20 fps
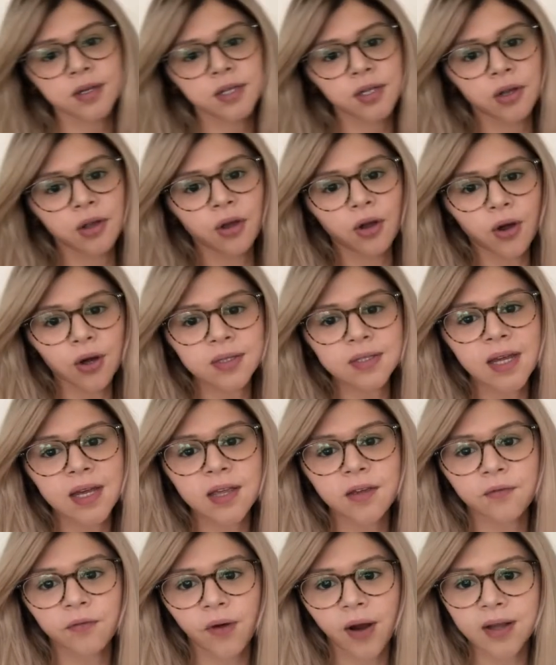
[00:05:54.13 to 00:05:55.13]
you can contact
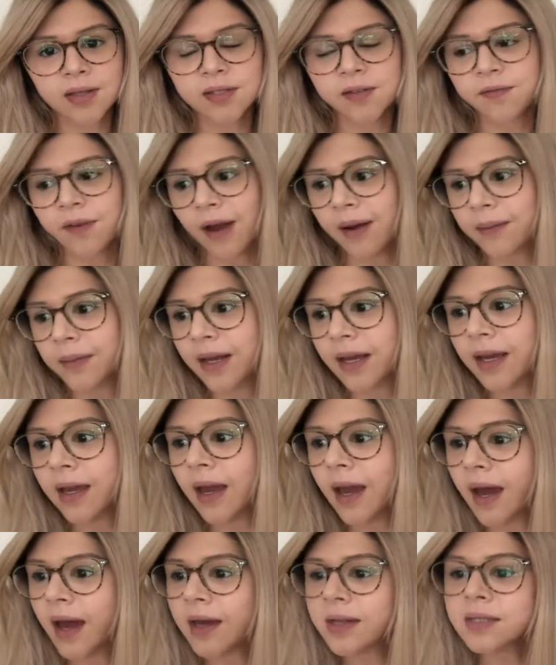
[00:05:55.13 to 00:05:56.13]
your friends, family,
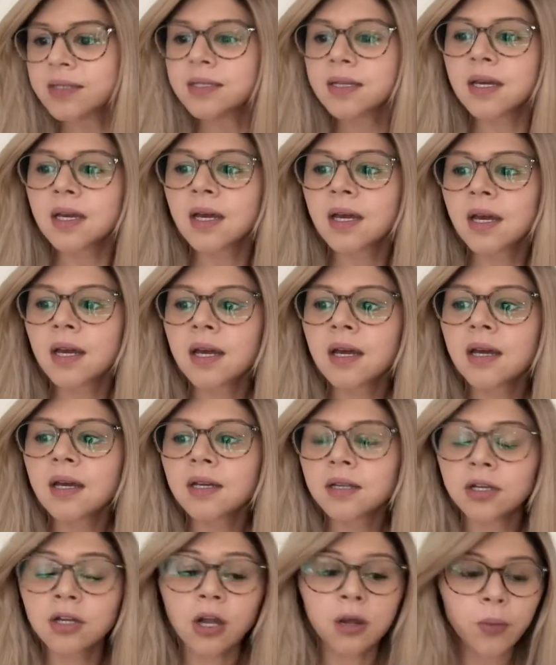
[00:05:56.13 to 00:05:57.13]
and
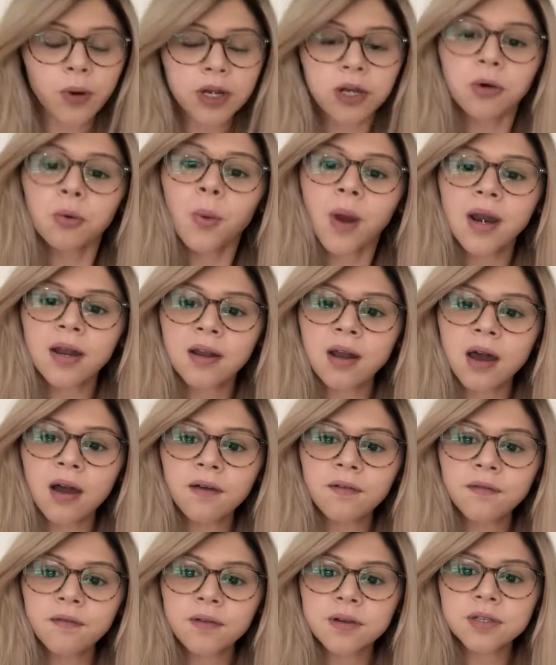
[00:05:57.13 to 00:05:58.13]
you know, when you're well
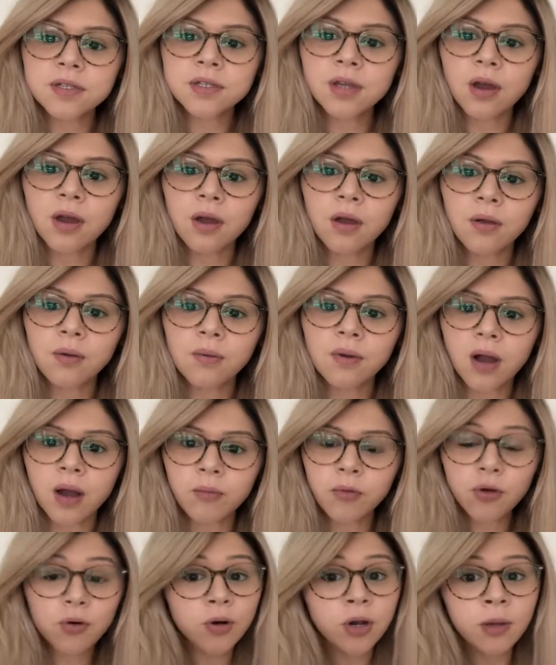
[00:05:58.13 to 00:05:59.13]
enough. So I'm
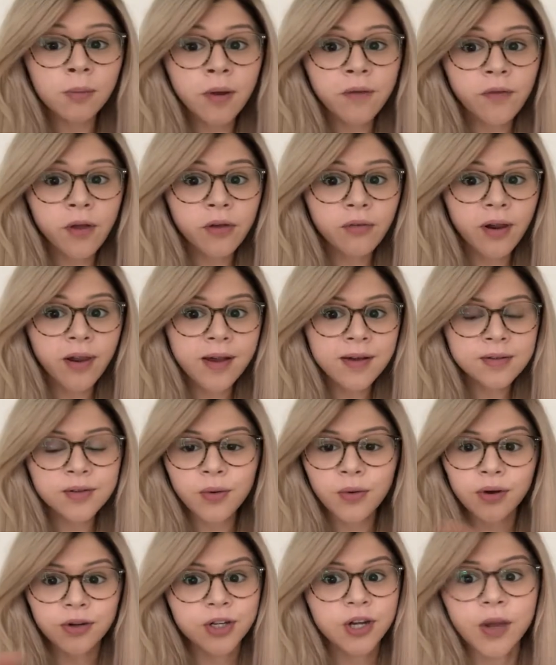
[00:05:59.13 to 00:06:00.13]
recording on my phone right now, so I
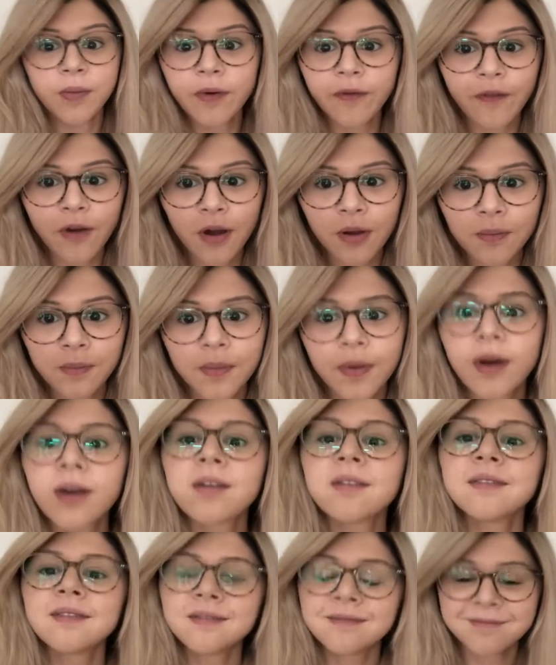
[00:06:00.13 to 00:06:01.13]
can't show you my phone,
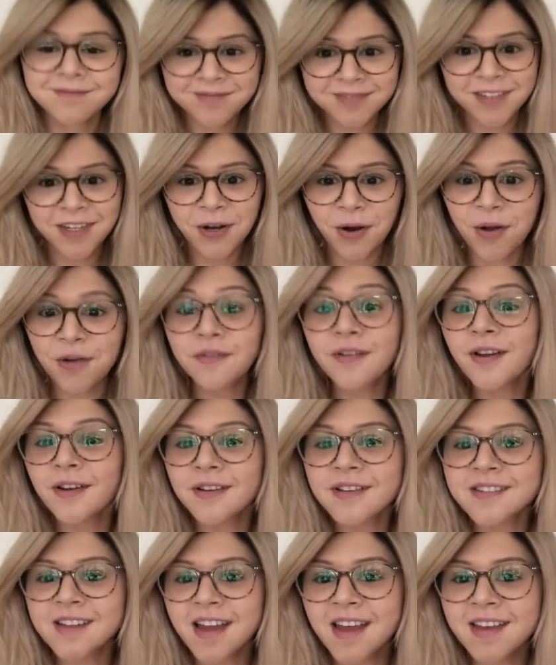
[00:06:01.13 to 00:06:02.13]
but you know what a phone
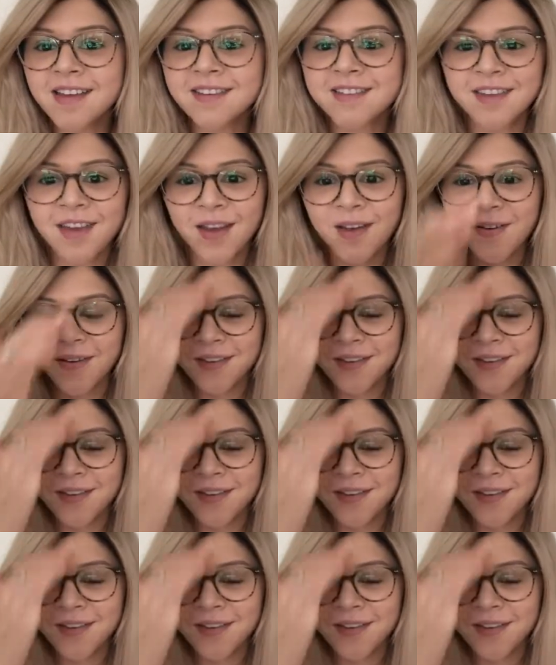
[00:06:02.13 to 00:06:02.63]
looks like, so